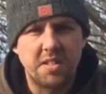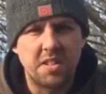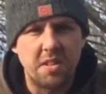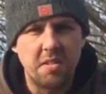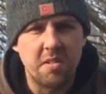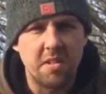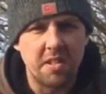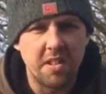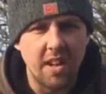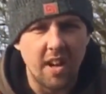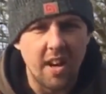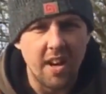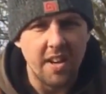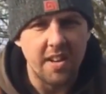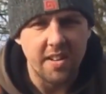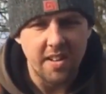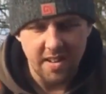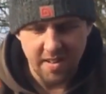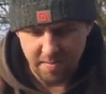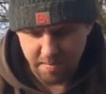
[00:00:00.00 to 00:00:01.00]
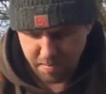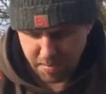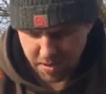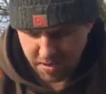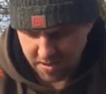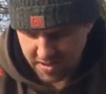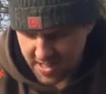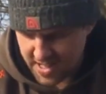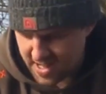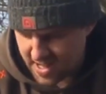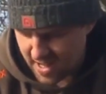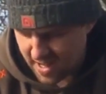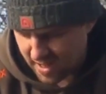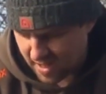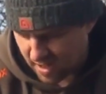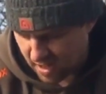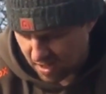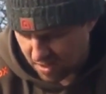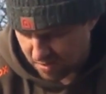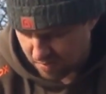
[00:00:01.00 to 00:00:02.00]
sooner that I put the
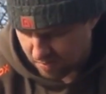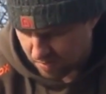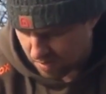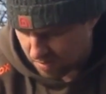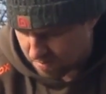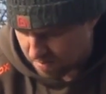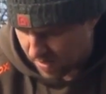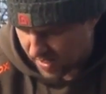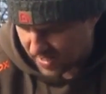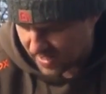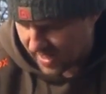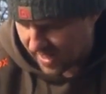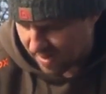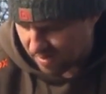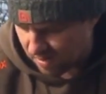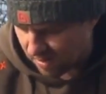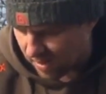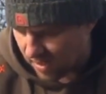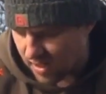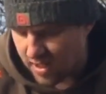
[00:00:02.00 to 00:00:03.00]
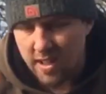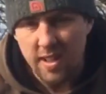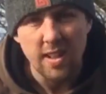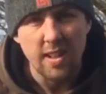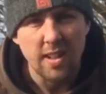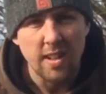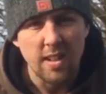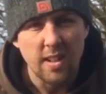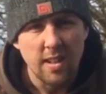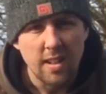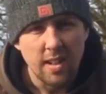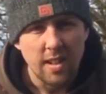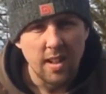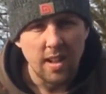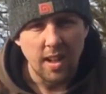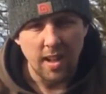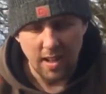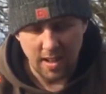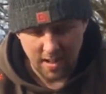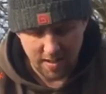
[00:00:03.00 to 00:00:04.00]
other rod back out,
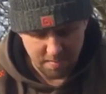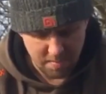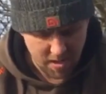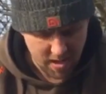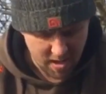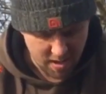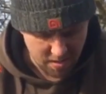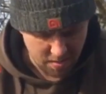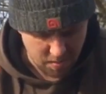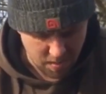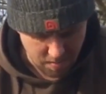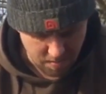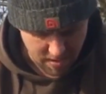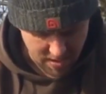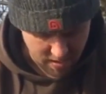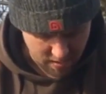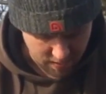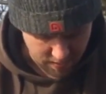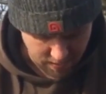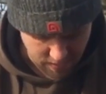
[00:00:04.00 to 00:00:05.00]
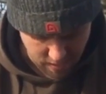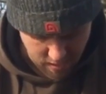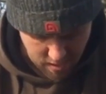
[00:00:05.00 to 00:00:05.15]
my other one went off,